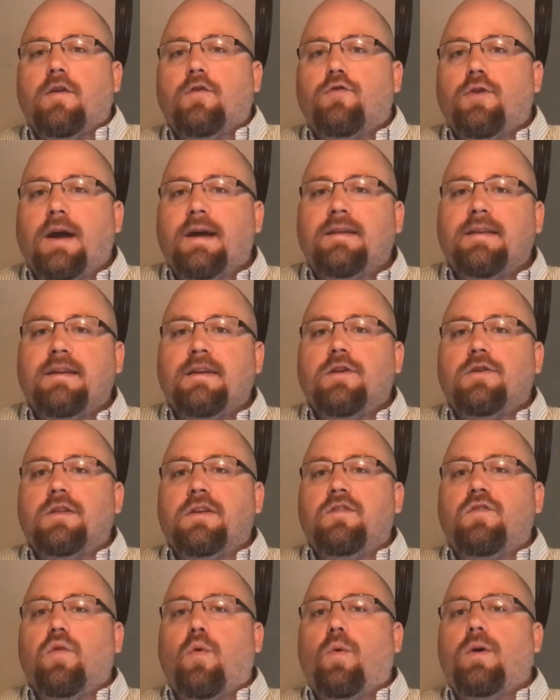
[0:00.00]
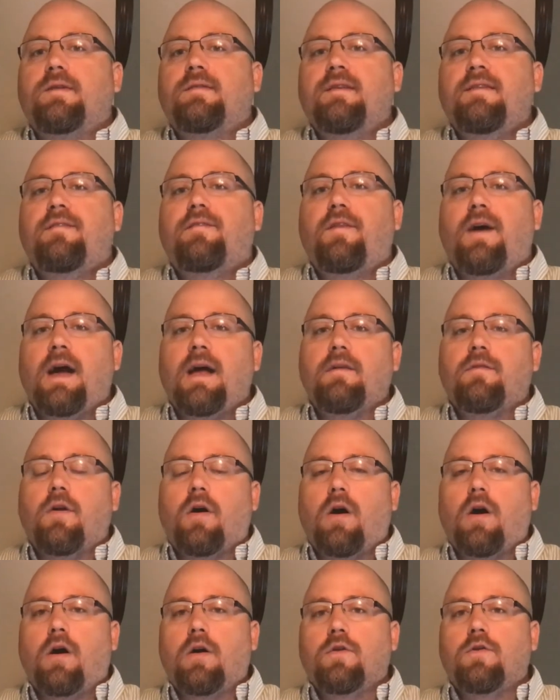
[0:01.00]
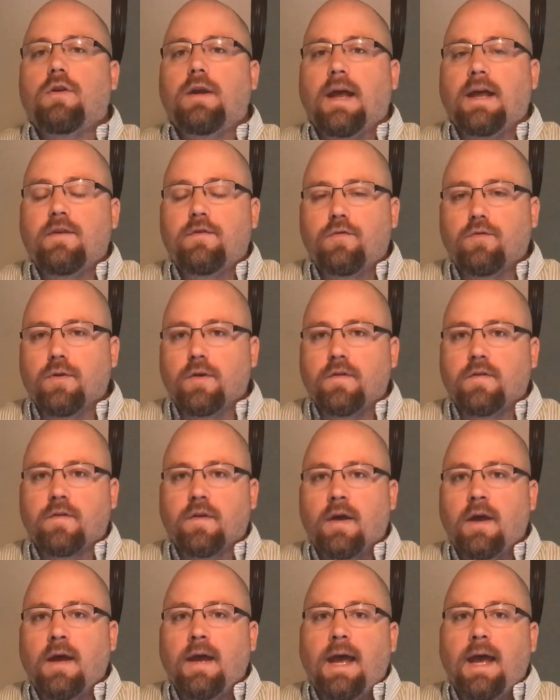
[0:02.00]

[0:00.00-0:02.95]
attracted nearly 2,500 entries